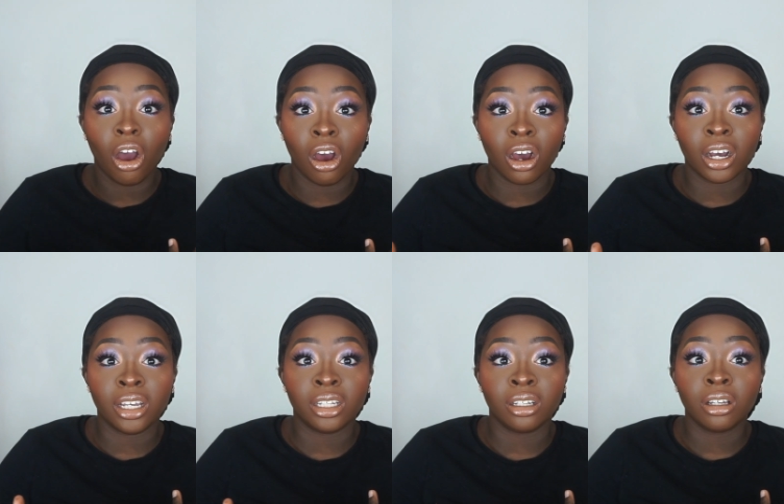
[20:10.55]

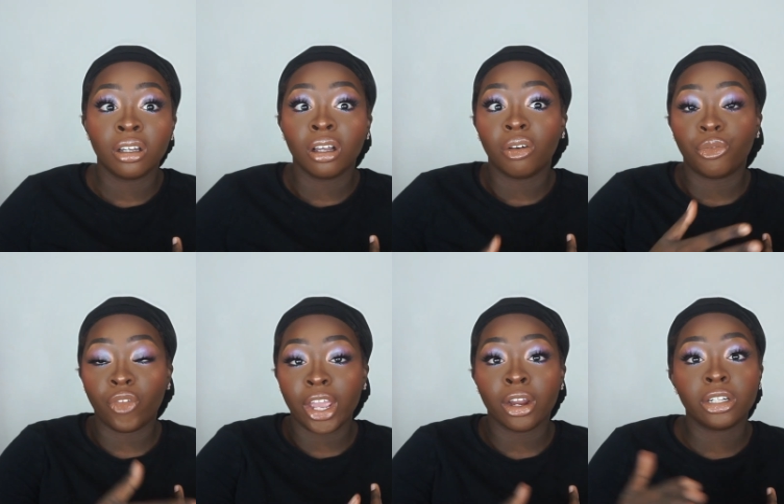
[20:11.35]
on
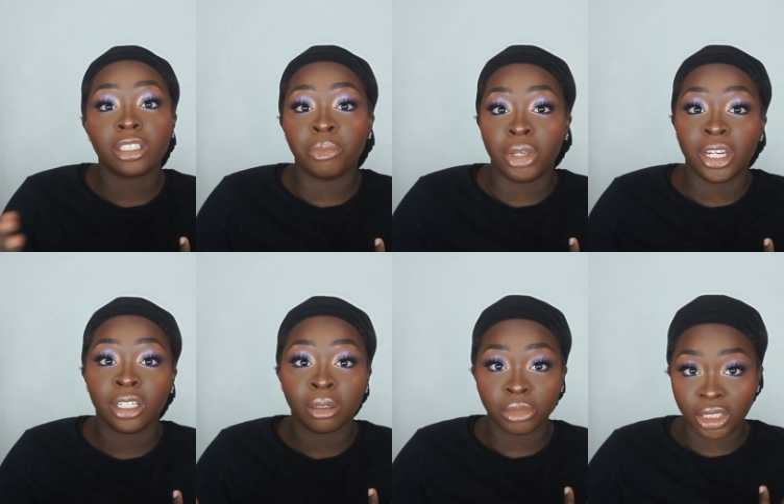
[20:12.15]
fair to
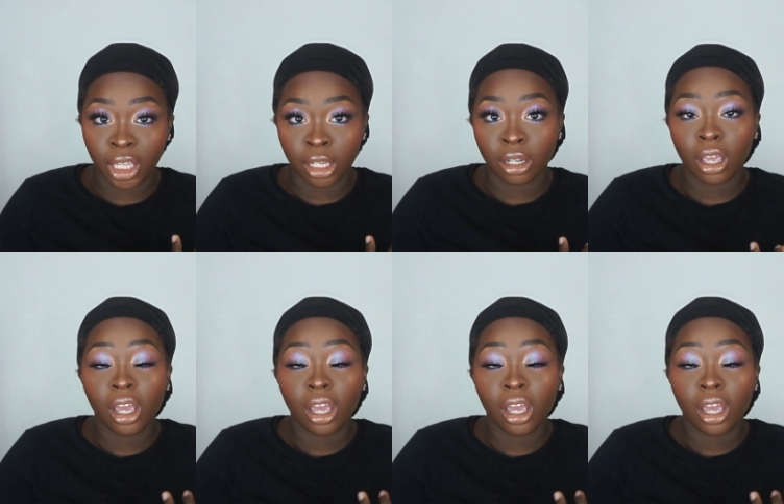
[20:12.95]
medium skin.